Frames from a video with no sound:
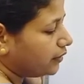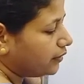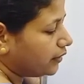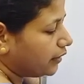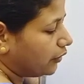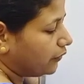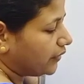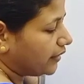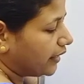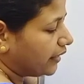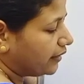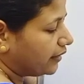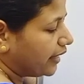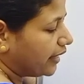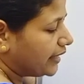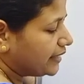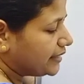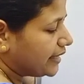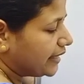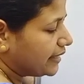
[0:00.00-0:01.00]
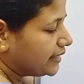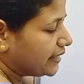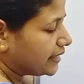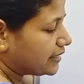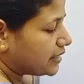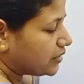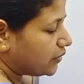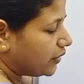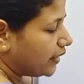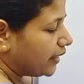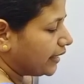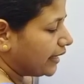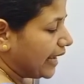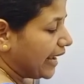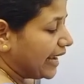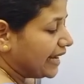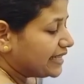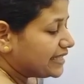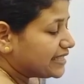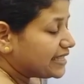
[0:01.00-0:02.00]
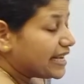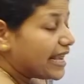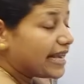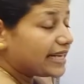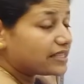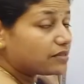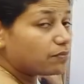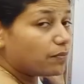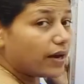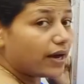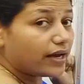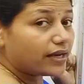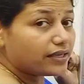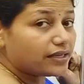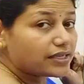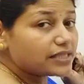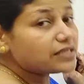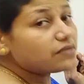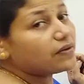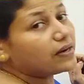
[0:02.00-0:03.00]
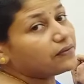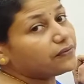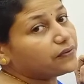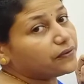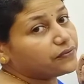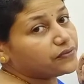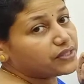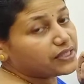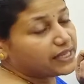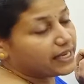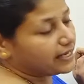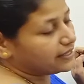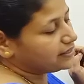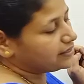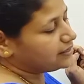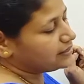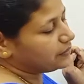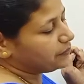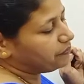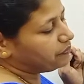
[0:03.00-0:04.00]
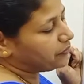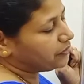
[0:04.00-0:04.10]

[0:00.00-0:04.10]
Now we can write 8x square, 80x minus 150x.